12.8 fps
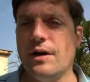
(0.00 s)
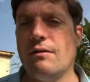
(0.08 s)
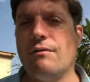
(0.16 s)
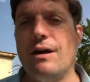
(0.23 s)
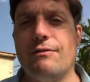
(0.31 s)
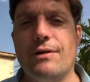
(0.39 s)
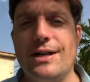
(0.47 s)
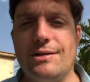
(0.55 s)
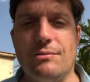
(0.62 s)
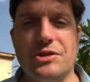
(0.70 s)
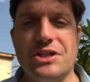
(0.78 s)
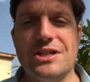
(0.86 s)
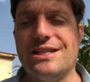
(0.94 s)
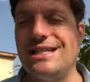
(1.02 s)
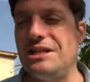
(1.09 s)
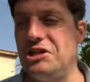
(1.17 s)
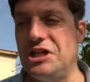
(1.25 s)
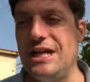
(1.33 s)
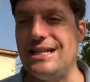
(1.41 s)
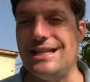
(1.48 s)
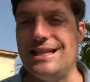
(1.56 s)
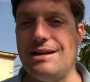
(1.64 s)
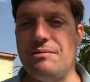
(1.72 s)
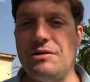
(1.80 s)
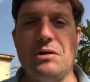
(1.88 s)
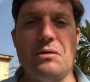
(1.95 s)
referenda. Well, just because he cheated and
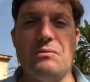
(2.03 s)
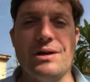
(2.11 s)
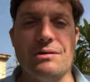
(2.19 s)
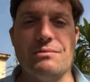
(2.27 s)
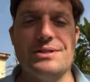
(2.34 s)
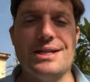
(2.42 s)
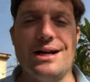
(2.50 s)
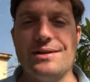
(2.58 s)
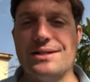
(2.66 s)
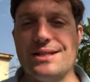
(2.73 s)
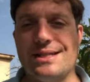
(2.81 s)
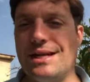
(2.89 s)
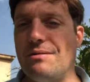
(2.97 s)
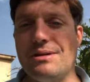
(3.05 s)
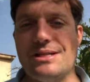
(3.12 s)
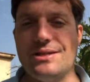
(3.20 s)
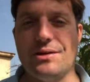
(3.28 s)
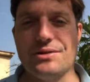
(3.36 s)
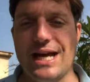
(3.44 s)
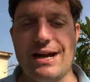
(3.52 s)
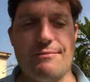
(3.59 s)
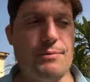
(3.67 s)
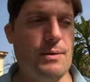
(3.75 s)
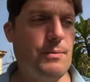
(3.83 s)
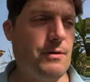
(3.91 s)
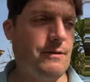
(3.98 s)
they were not real results, there's no reason not to have
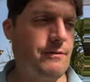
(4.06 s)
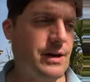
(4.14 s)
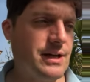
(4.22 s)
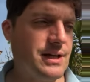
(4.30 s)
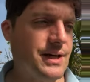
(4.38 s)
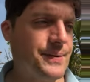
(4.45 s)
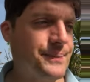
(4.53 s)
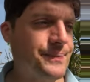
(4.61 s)
proper referenda.